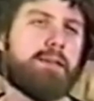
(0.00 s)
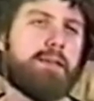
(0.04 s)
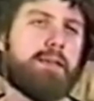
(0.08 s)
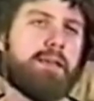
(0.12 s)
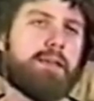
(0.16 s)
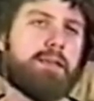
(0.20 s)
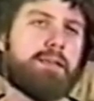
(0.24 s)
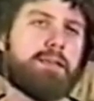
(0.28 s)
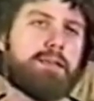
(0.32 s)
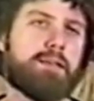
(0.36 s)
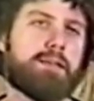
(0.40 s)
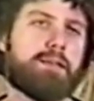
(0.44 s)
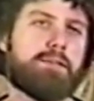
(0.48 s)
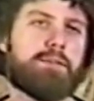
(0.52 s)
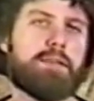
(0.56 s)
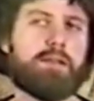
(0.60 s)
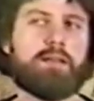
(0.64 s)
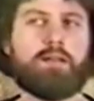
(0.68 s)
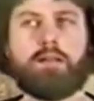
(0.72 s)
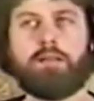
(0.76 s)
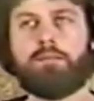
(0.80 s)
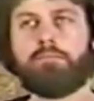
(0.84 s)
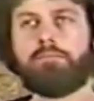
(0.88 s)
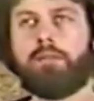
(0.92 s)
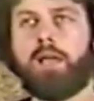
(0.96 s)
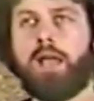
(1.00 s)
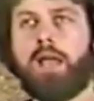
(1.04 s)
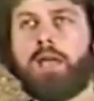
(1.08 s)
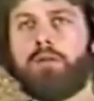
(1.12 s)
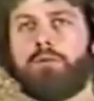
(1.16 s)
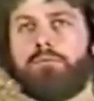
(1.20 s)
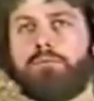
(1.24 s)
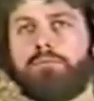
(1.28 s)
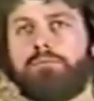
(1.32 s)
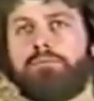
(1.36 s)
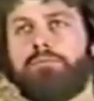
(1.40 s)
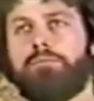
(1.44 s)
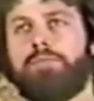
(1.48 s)
And uh, now, I
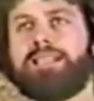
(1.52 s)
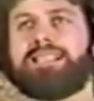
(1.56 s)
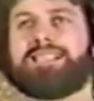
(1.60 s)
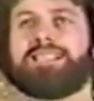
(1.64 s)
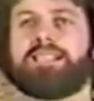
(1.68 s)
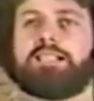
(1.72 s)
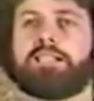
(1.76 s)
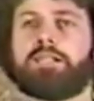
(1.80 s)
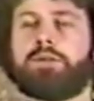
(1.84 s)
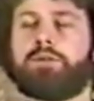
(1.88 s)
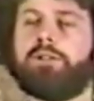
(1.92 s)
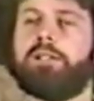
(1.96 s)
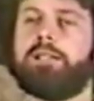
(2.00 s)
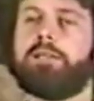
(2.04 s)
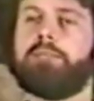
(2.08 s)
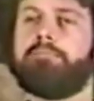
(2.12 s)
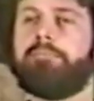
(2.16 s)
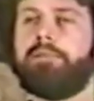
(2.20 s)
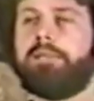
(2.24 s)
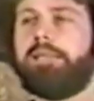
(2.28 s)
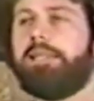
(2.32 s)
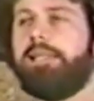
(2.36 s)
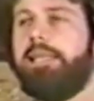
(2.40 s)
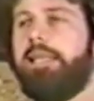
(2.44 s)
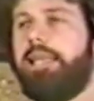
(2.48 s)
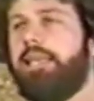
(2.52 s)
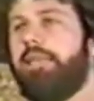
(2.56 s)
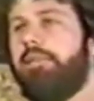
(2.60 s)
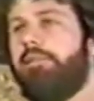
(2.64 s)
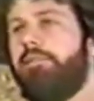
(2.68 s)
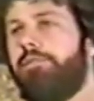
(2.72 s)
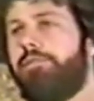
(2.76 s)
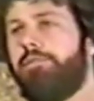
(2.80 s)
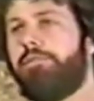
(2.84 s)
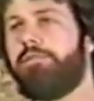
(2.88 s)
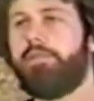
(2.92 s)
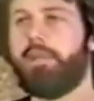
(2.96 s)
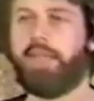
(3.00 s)
don't necessarily
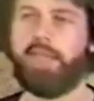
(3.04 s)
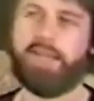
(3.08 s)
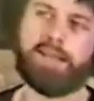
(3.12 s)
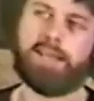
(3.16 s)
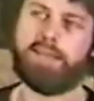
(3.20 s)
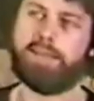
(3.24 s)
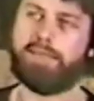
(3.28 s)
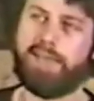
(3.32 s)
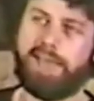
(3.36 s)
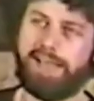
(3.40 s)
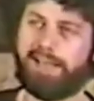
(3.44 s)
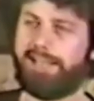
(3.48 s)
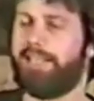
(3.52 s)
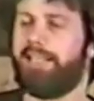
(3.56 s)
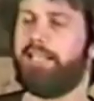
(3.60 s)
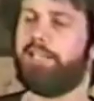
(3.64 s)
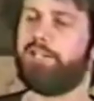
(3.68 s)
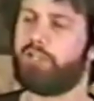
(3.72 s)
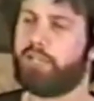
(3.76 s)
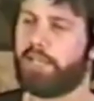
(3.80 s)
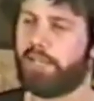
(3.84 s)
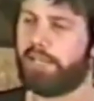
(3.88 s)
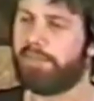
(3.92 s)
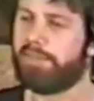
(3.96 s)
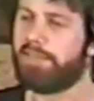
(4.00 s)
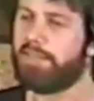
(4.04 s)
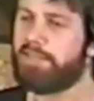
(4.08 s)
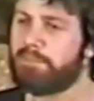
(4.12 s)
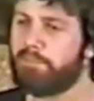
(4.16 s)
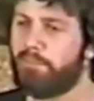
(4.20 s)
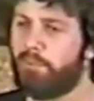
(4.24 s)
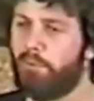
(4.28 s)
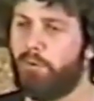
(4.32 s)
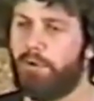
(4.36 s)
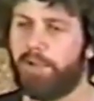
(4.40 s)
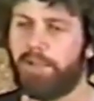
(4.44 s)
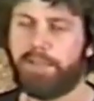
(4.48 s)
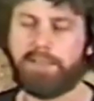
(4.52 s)
believe any of that teaching at this
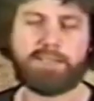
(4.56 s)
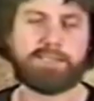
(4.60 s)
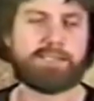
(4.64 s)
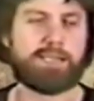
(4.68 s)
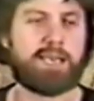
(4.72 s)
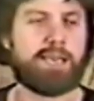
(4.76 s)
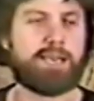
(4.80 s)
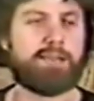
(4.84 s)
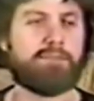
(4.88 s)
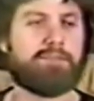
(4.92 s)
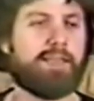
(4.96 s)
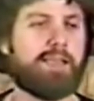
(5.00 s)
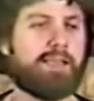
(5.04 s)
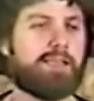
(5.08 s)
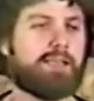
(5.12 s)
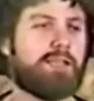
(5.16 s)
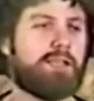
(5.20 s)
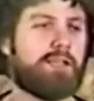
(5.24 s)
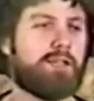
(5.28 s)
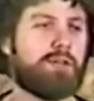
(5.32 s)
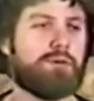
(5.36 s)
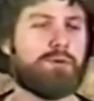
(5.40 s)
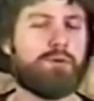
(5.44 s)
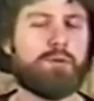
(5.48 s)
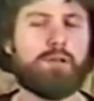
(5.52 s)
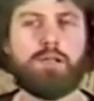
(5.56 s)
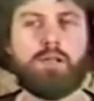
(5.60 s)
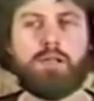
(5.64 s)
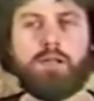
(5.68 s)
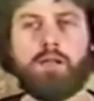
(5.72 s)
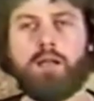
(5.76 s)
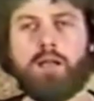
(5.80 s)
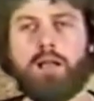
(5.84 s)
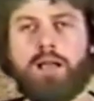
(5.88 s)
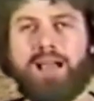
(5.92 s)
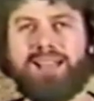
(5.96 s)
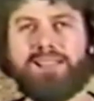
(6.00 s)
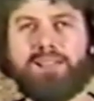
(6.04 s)
point. It's kind of like, you know,
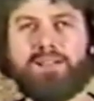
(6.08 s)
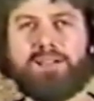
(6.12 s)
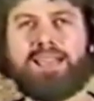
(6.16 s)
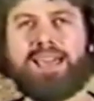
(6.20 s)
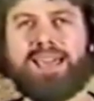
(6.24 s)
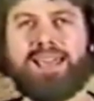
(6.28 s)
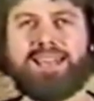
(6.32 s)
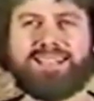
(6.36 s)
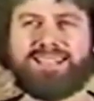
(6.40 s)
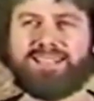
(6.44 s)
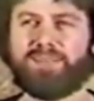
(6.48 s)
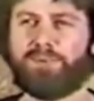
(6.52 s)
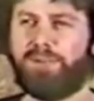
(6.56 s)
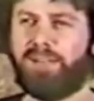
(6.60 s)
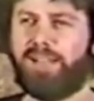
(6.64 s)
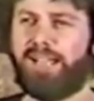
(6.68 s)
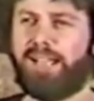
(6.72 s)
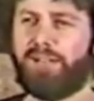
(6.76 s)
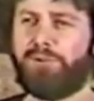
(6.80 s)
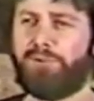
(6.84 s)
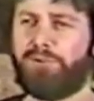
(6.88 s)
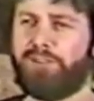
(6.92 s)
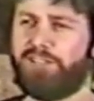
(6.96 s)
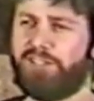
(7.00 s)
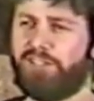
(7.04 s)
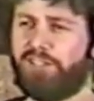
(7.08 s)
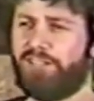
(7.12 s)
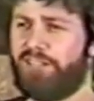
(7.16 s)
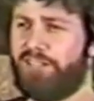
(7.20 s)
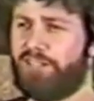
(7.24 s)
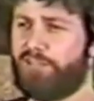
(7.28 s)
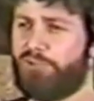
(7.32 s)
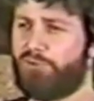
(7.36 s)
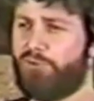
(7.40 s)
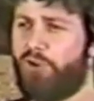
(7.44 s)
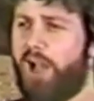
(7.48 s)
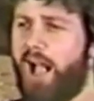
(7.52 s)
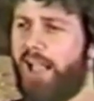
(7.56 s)
I looked at it sort of like Christian
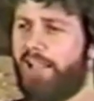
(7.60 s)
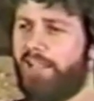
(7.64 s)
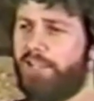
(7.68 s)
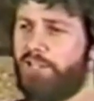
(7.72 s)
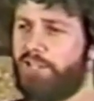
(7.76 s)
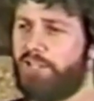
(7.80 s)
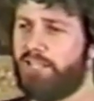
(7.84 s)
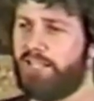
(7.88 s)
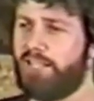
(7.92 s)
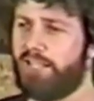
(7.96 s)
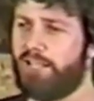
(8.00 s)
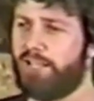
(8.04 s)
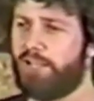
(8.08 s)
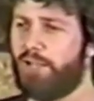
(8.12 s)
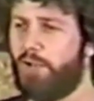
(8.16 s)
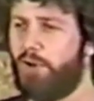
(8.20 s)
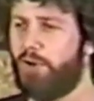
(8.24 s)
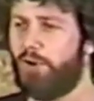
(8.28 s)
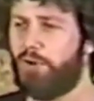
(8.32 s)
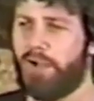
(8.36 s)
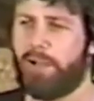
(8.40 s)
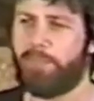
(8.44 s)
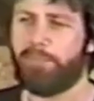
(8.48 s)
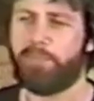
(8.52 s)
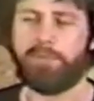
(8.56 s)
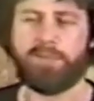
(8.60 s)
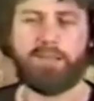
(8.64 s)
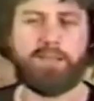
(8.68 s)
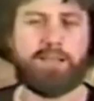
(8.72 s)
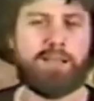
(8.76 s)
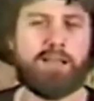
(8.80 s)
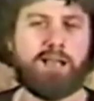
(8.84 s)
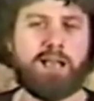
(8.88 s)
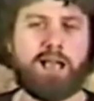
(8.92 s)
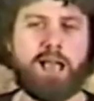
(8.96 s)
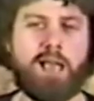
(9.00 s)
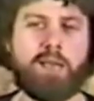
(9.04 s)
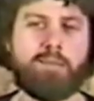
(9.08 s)
astrology, you know. I'm
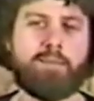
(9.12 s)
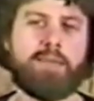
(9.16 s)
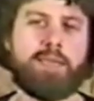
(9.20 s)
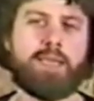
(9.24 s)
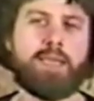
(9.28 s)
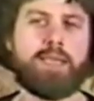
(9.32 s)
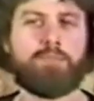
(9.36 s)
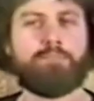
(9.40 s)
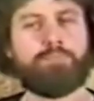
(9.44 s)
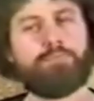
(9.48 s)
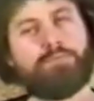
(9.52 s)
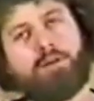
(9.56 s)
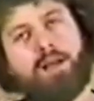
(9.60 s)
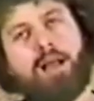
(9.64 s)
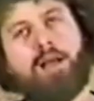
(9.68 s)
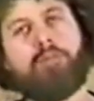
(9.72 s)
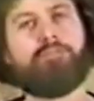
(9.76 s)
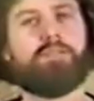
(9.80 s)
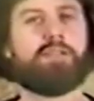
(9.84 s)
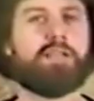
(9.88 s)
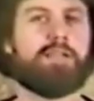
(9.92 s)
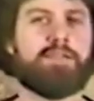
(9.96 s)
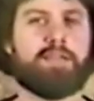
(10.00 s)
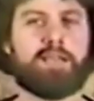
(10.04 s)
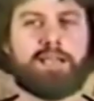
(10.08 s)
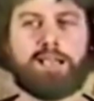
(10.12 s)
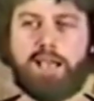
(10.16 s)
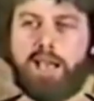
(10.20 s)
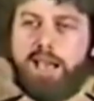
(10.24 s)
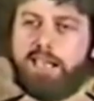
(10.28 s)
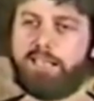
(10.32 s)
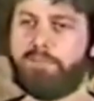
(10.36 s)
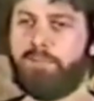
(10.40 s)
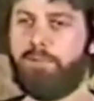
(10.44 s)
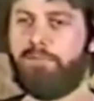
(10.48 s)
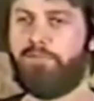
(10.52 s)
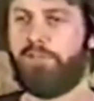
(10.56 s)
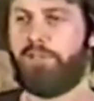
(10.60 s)
I'm a prophet on the
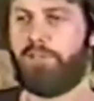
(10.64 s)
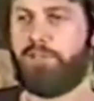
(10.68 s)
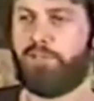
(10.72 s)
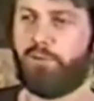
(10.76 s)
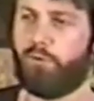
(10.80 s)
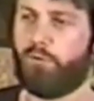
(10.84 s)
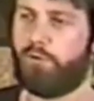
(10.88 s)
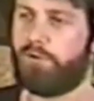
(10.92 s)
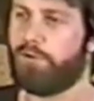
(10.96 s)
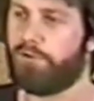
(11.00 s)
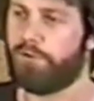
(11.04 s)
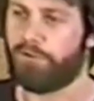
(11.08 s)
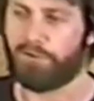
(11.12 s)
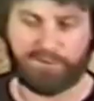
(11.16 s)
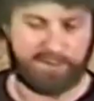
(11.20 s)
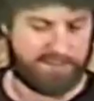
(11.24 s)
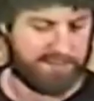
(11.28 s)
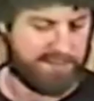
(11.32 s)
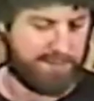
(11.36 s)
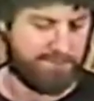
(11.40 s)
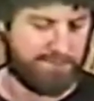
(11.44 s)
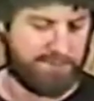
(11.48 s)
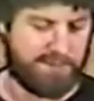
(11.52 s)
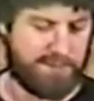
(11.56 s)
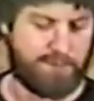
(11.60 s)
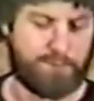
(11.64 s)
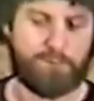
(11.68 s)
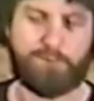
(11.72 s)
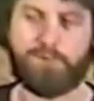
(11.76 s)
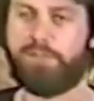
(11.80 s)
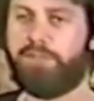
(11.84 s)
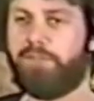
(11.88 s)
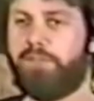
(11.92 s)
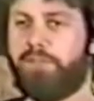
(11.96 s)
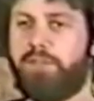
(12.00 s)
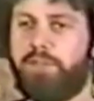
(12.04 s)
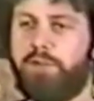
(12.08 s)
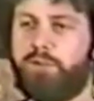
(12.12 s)
cusp of exhorter or something with,
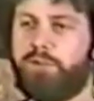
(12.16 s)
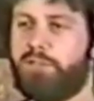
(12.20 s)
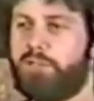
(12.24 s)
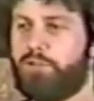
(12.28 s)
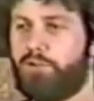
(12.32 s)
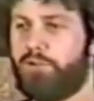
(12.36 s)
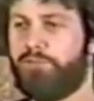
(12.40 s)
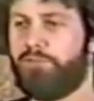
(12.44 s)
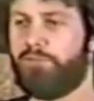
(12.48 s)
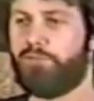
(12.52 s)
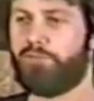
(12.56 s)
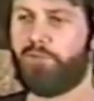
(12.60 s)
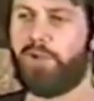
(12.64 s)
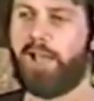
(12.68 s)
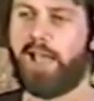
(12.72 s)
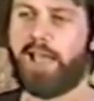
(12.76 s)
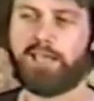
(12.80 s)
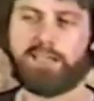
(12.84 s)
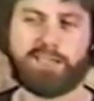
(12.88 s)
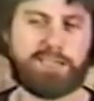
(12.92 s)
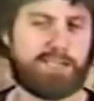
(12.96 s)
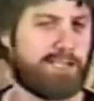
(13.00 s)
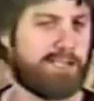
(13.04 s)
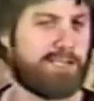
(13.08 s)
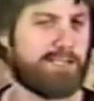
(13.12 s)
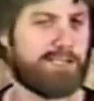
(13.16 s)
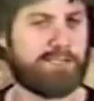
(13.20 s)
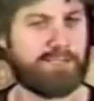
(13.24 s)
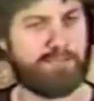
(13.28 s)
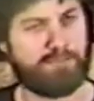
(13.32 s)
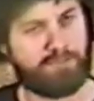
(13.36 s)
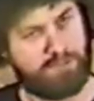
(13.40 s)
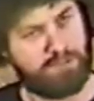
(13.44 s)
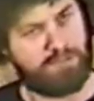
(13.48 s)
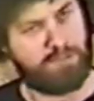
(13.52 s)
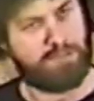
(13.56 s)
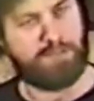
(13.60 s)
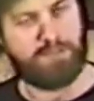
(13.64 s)
you know, server rising
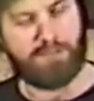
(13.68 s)
and